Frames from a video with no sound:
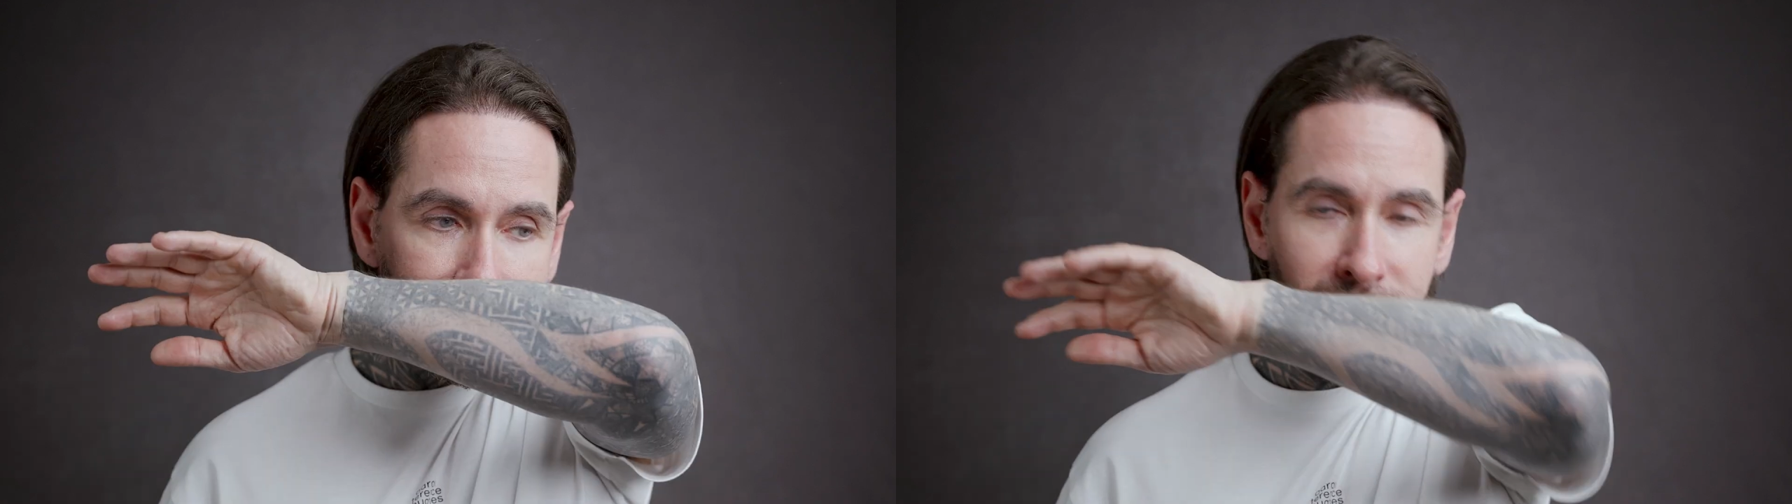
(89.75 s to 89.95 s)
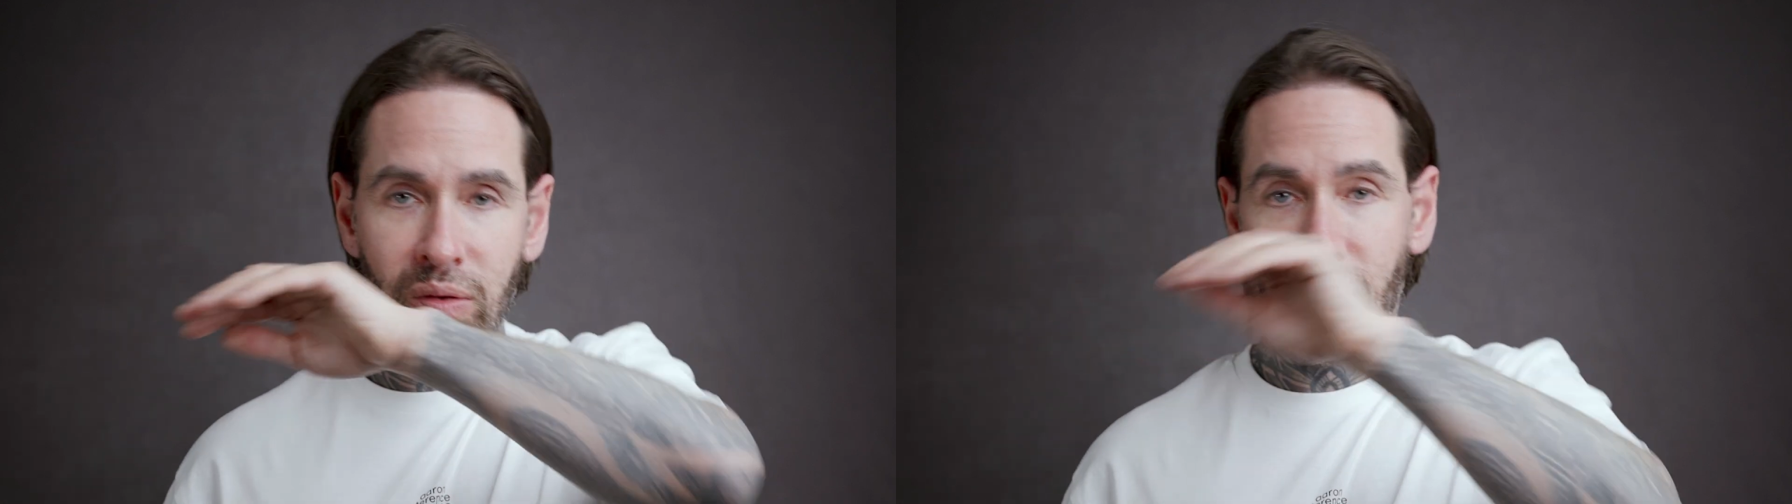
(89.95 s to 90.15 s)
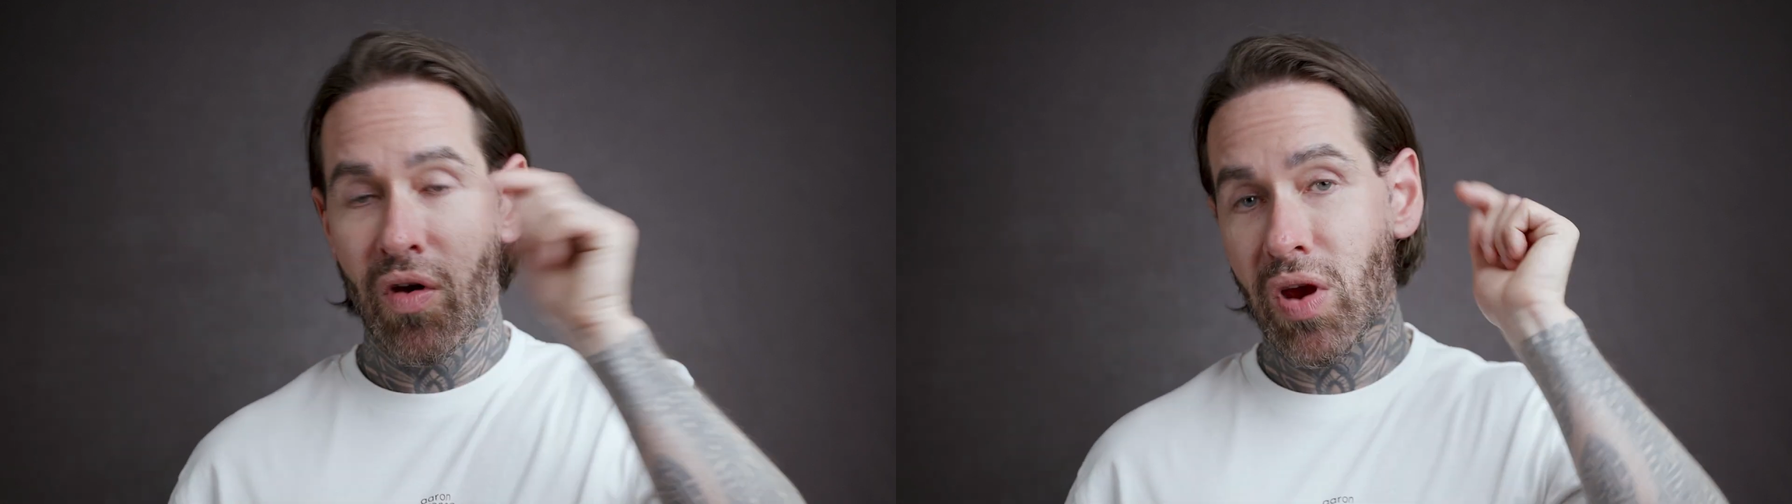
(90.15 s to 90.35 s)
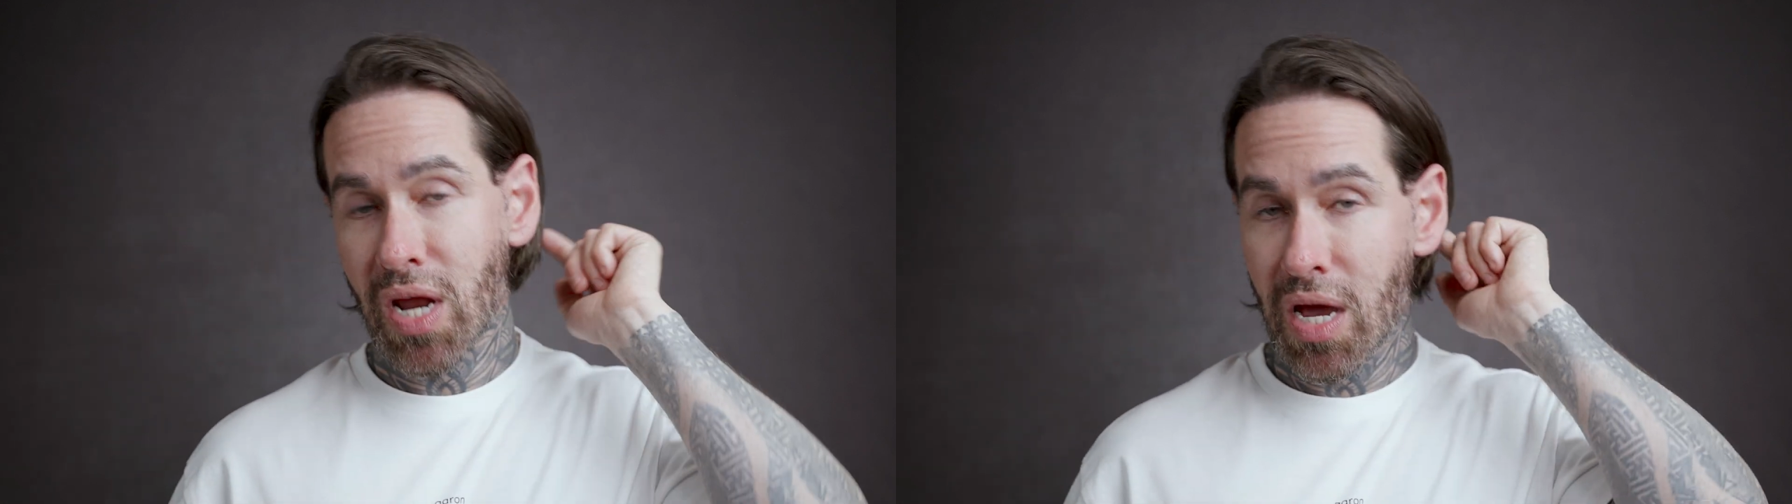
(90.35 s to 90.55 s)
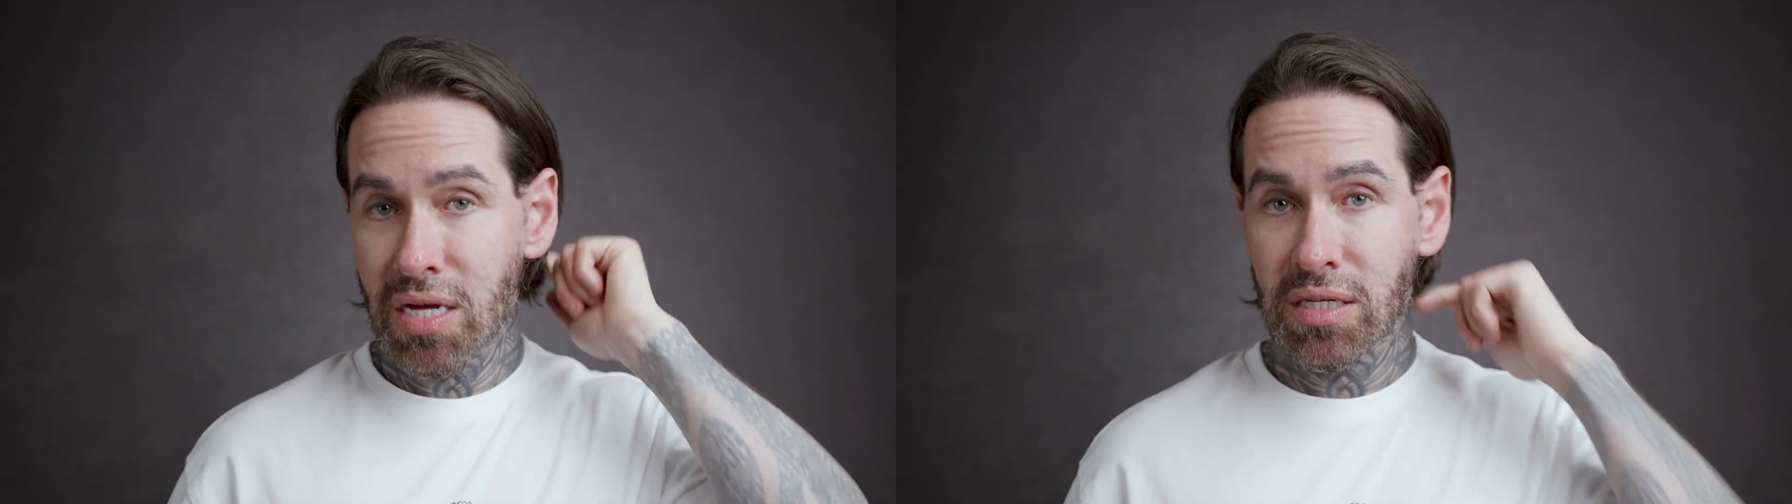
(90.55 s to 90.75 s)
It's very
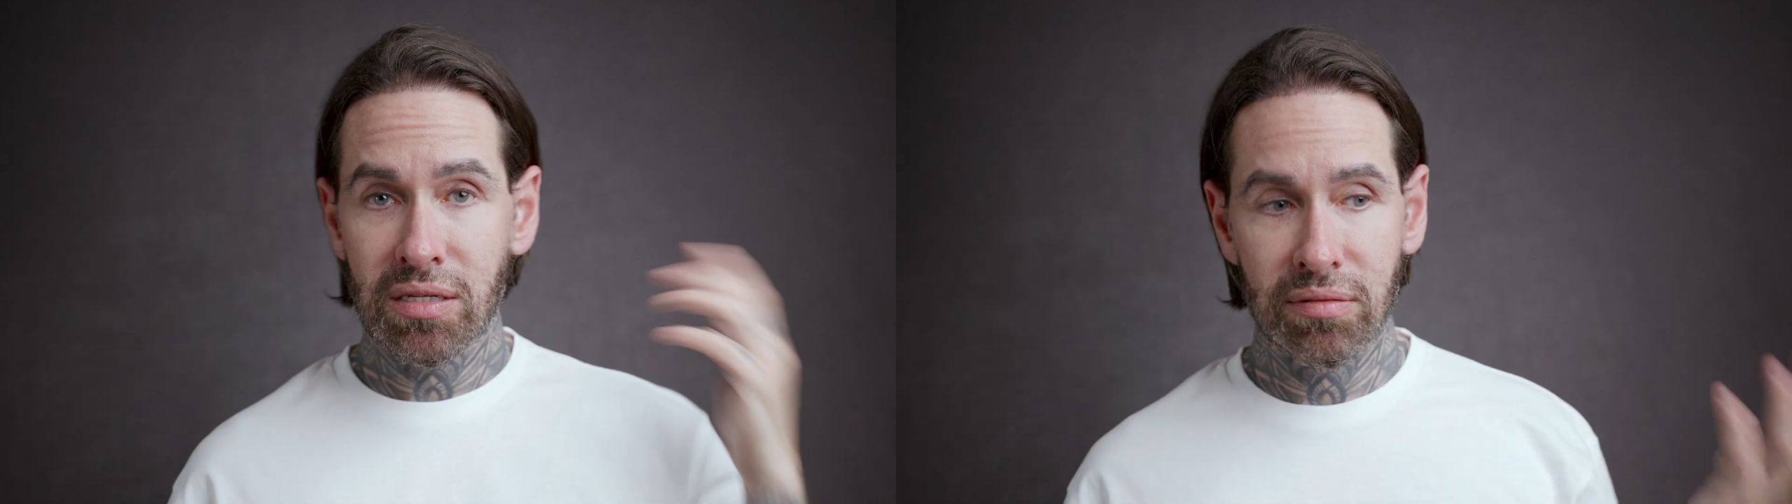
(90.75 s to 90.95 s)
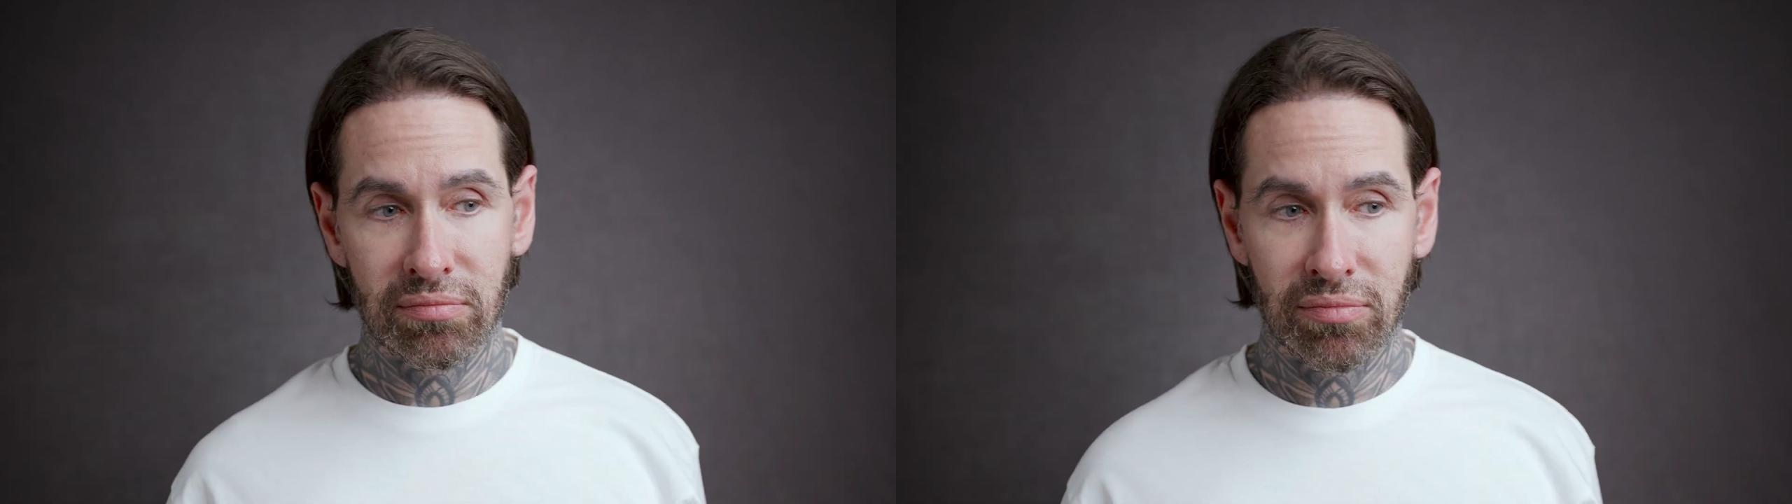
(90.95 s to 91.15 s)
nice,